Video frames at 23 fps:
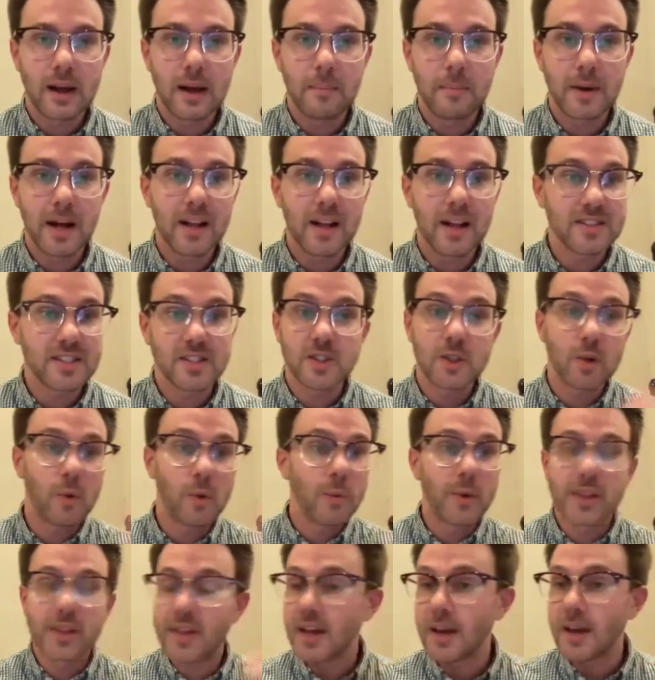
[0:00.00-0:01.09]
policies. So when
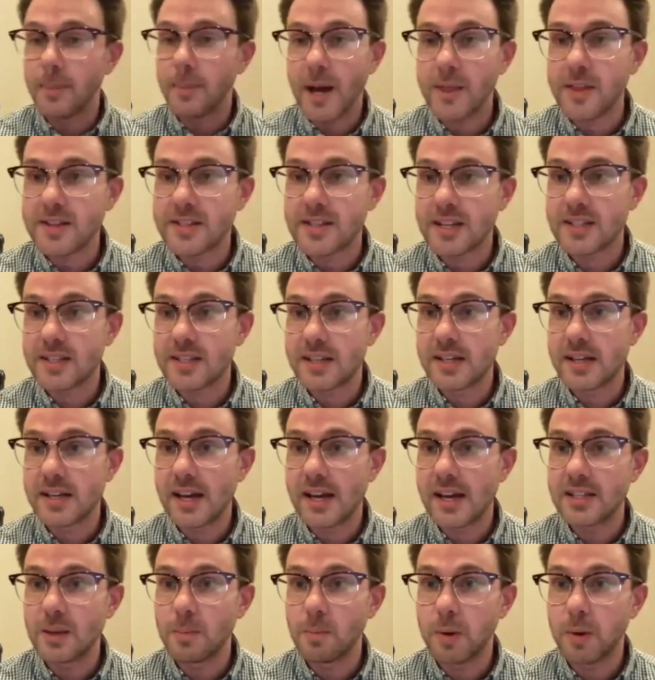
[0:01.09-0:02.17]
we think about the
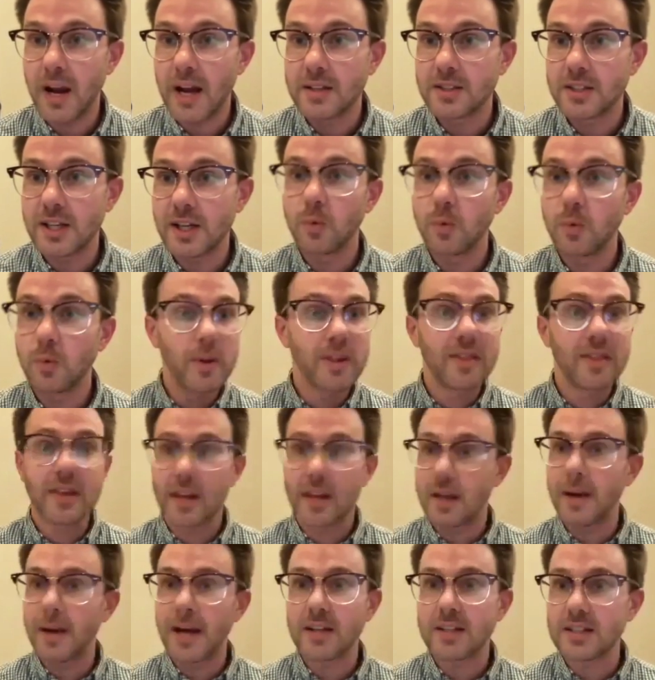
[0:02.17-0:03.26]
1619 Project, we would think
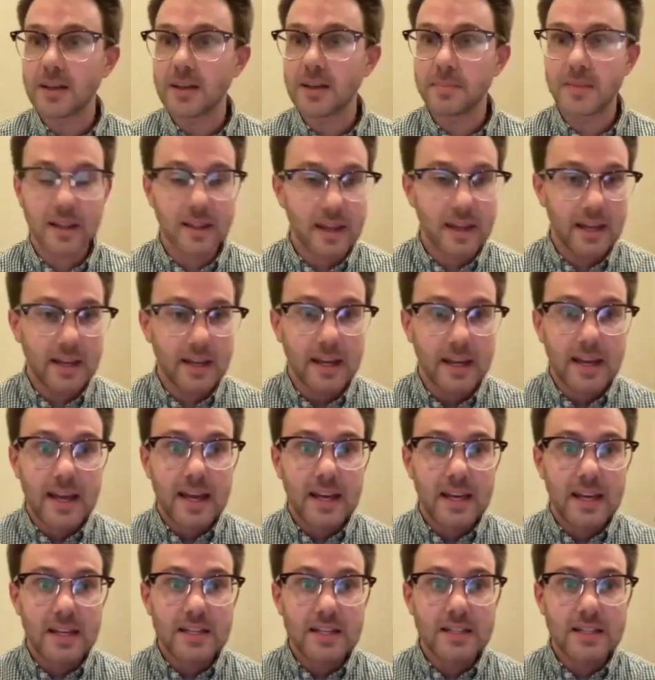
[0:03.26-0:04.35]
about something that
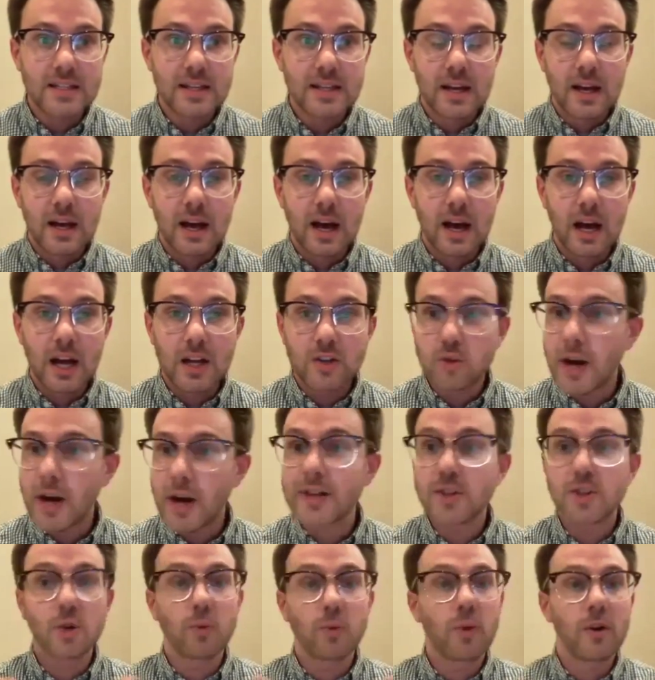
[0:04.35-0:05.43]
is
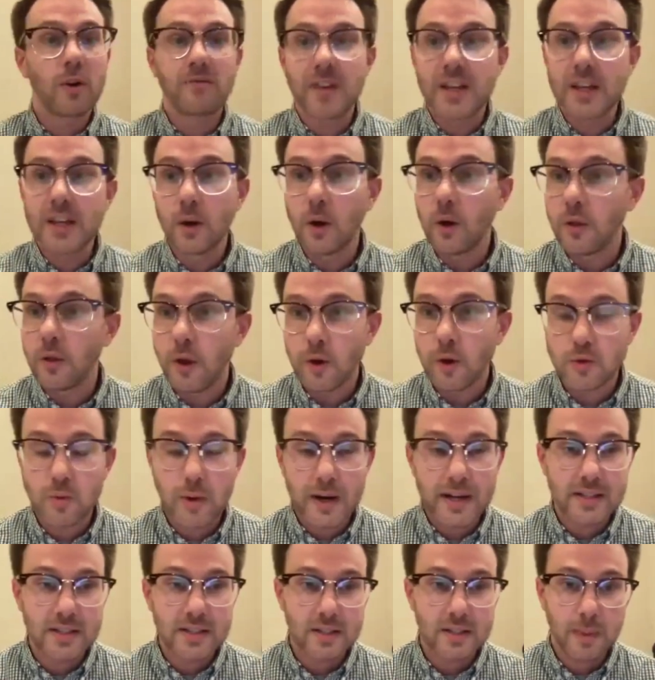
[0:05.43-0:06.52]
trying to reveal those
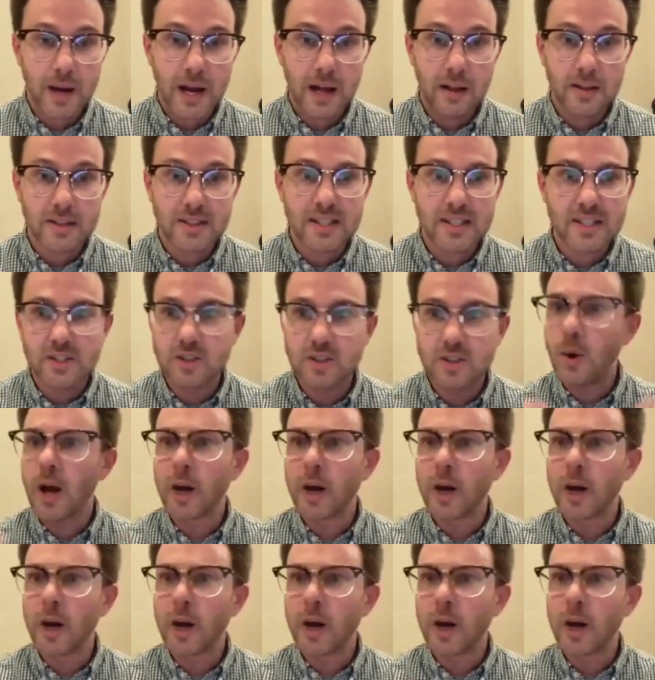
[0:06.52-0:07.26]
racist policies, to